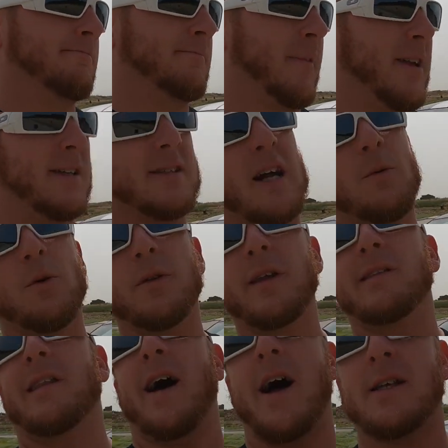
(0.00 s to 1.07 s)
it's not
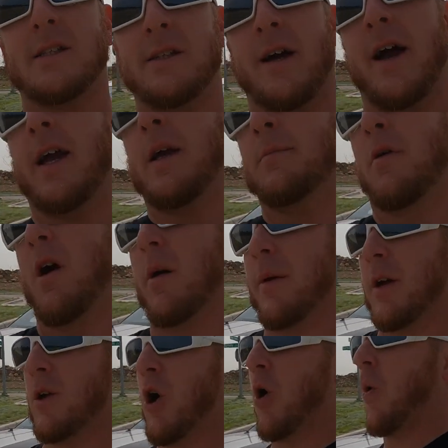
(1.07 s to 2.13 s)
really lastly, I could
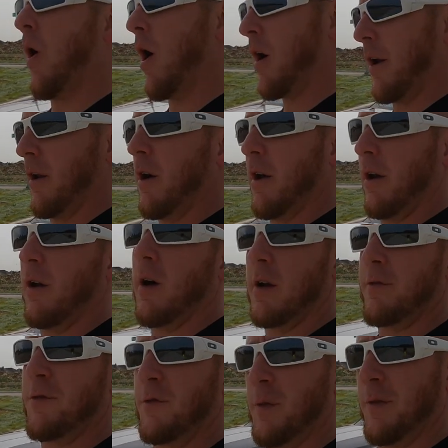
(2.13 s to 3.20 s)
probably go on and on and on
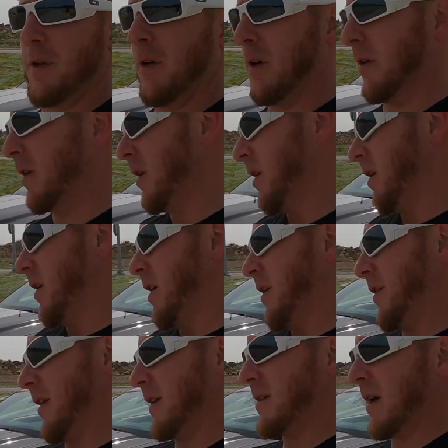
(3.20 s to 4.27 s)
with the
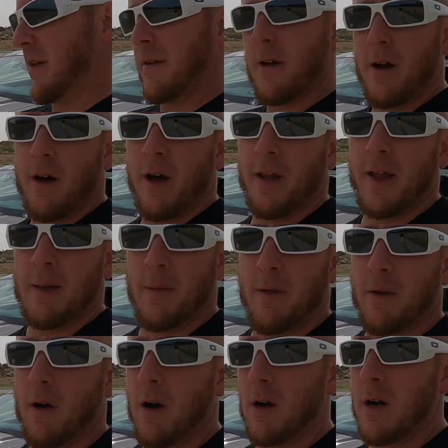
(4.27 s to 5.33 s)
things that I like about
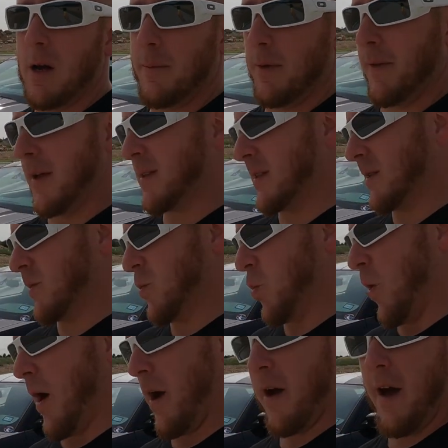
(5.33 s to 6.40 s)
the car. I mean, that's
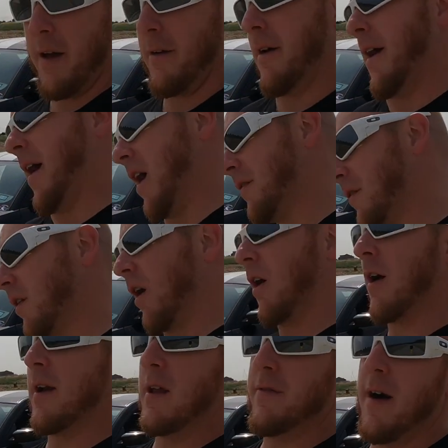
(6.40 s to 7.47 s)
why I have the
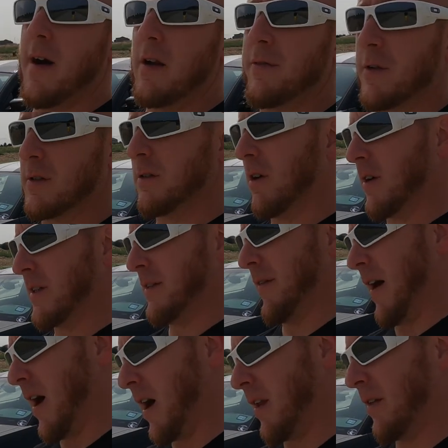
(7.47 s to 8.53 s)
car, and I've had it for as long as I've
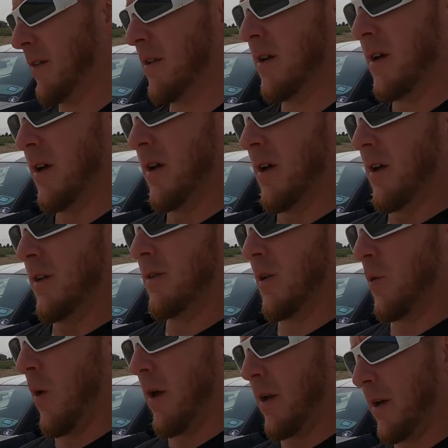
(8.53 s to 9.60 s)
had, and
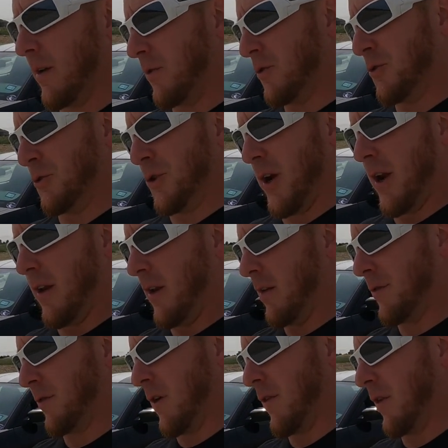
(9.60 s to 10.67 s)
don't want to trade it in
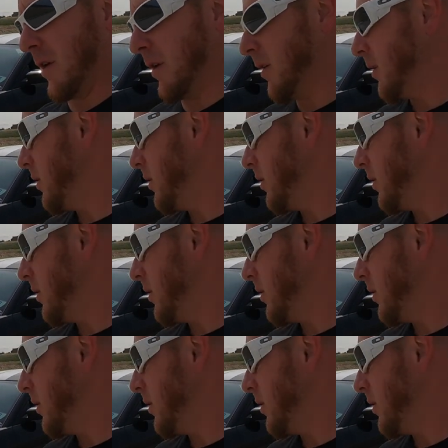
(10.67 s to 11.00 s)
for other